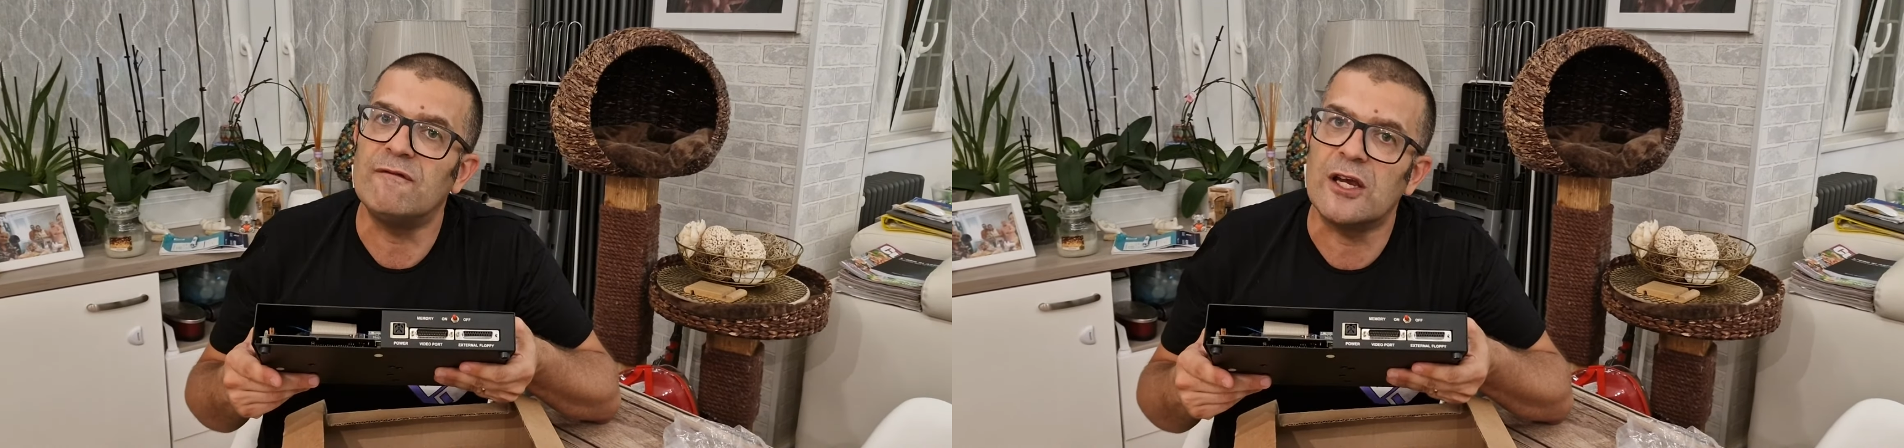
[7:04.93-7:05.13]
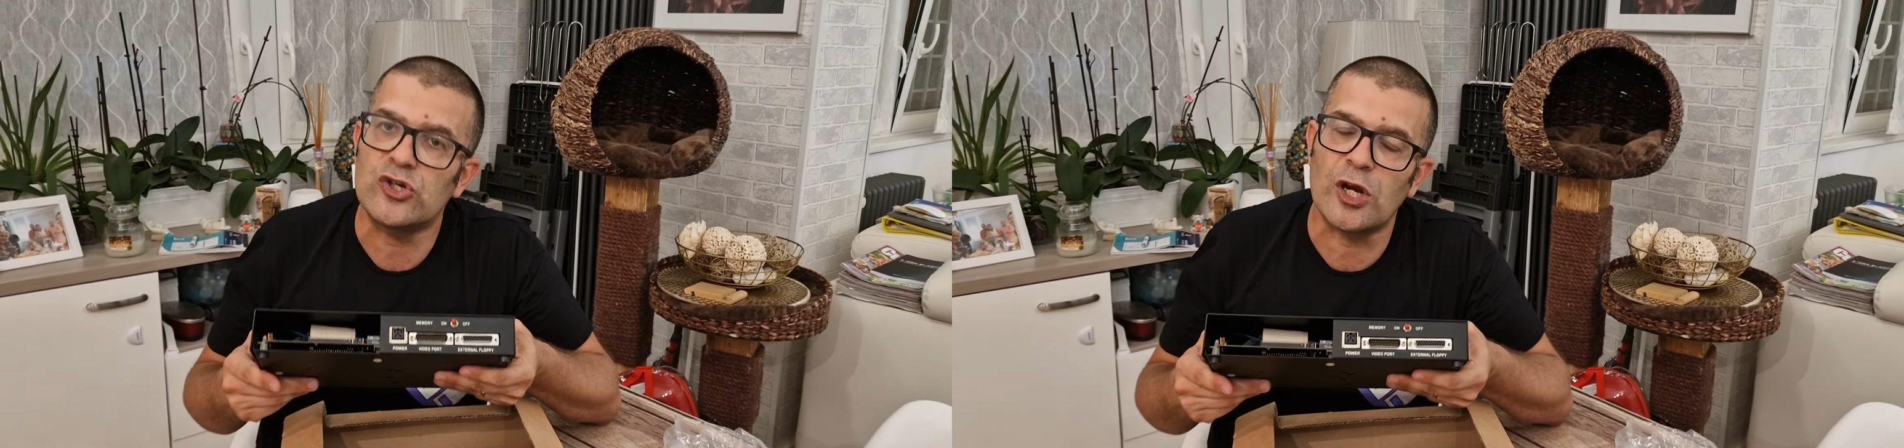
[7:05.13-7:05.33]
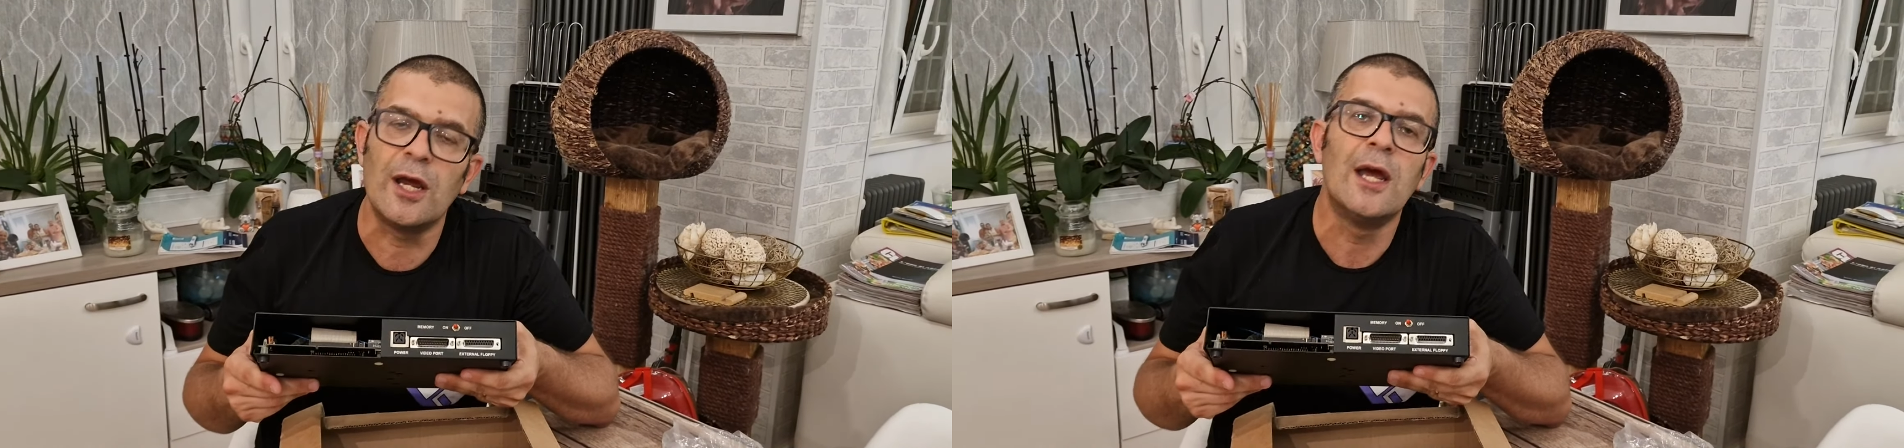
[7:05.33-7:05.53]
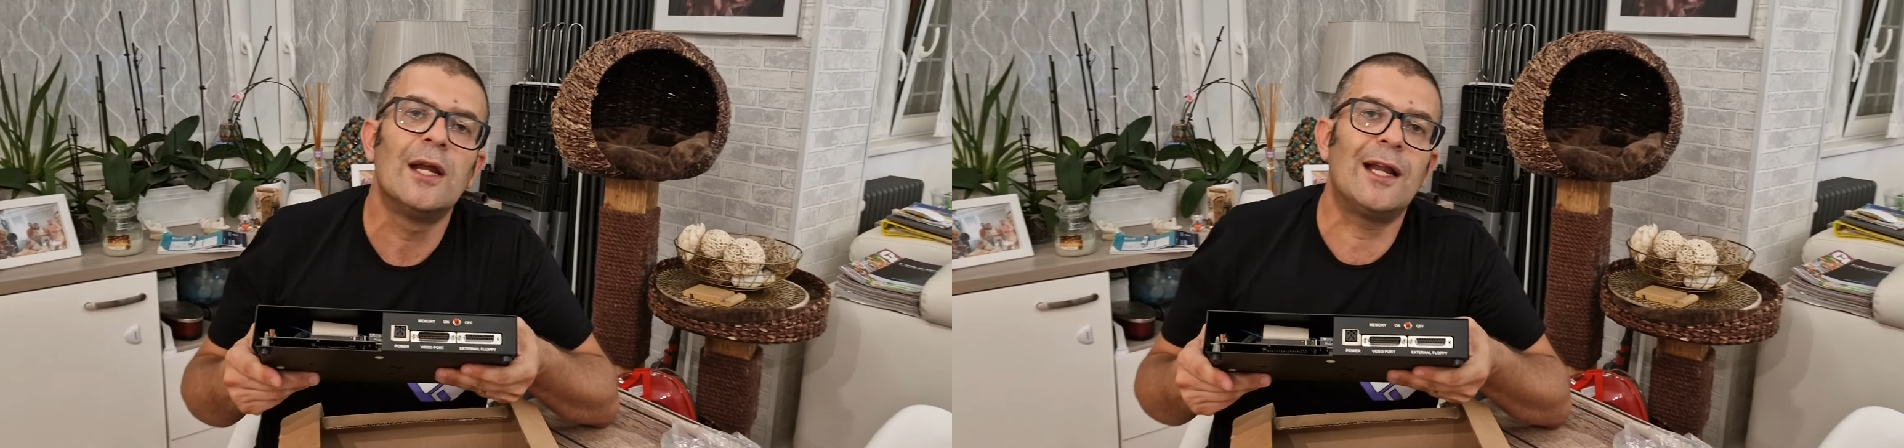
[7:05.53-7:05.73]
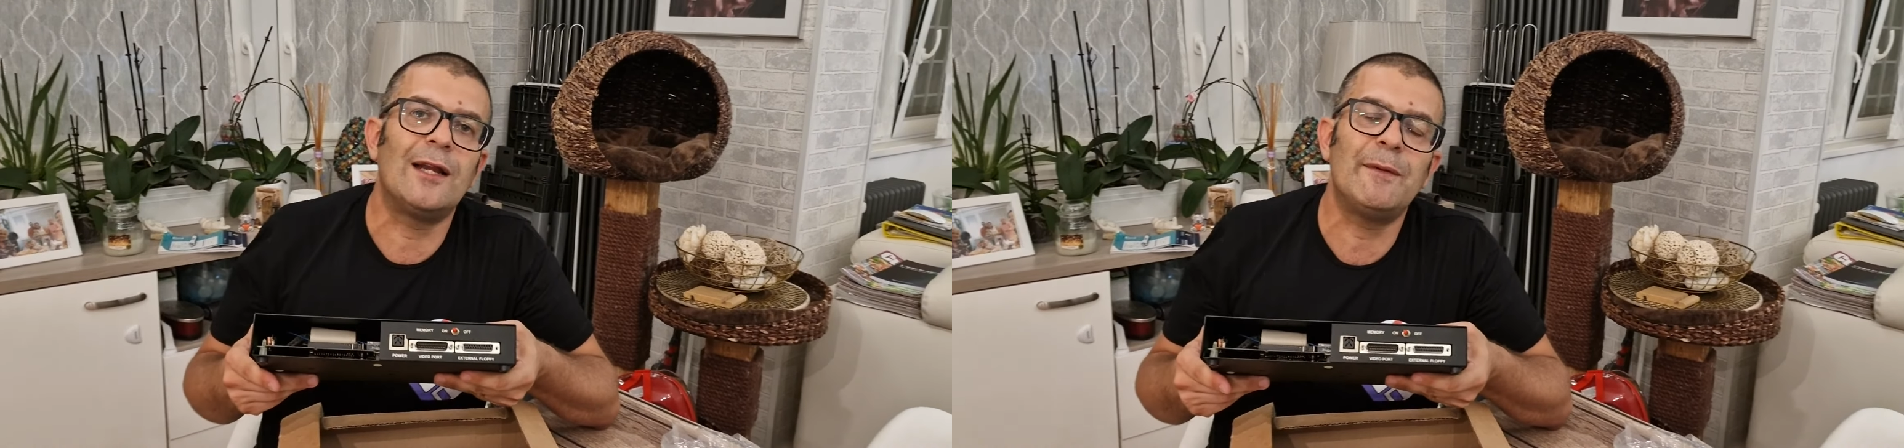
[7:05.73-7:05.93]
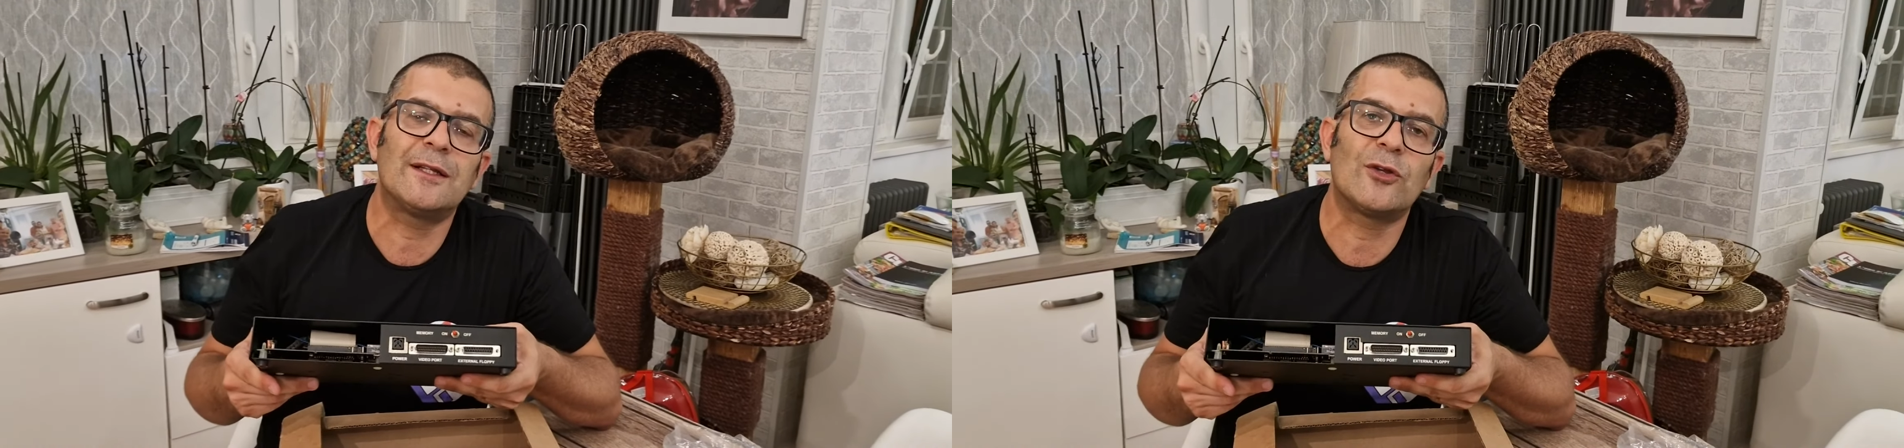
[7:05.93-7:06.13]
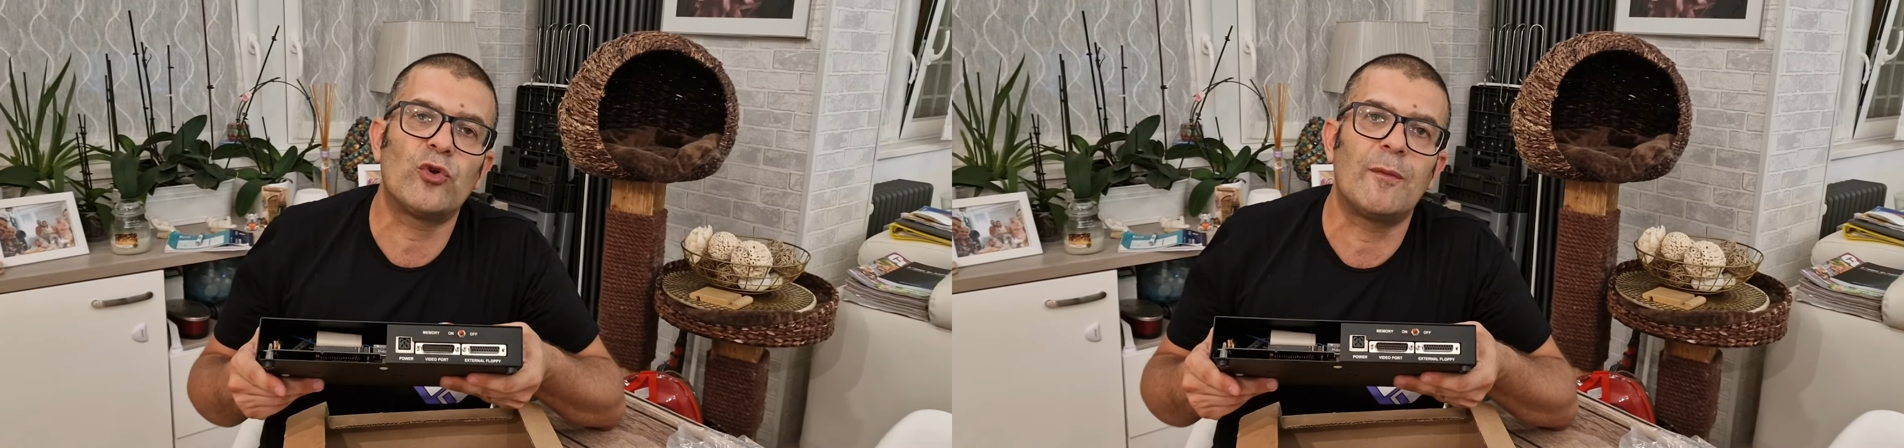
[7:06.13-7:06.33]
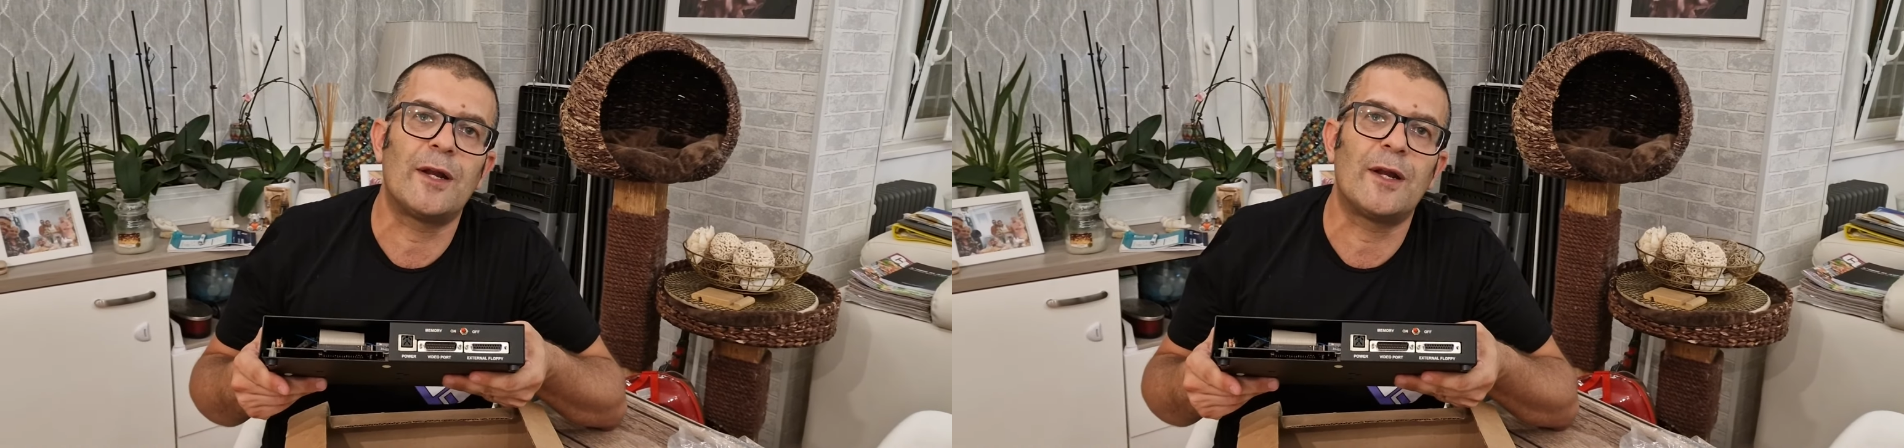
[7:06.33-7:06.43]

supply for Amica